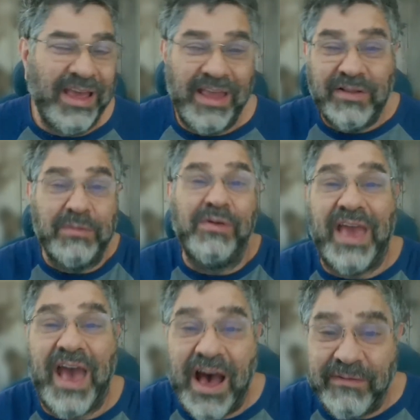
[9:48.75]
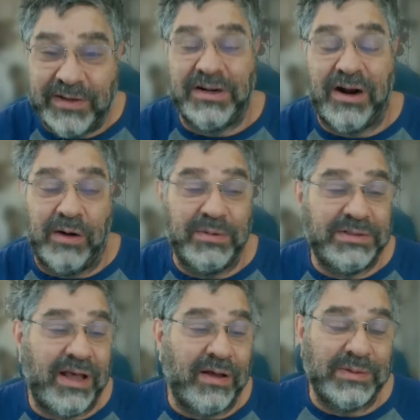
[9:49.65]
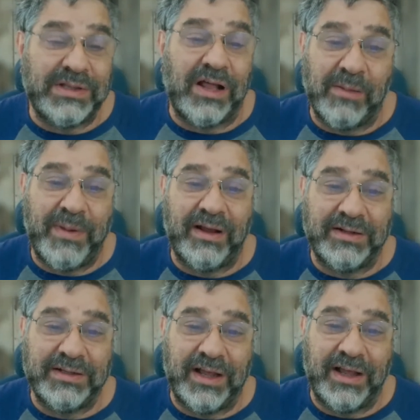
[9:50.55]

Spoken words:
Even the movie Avatar was all about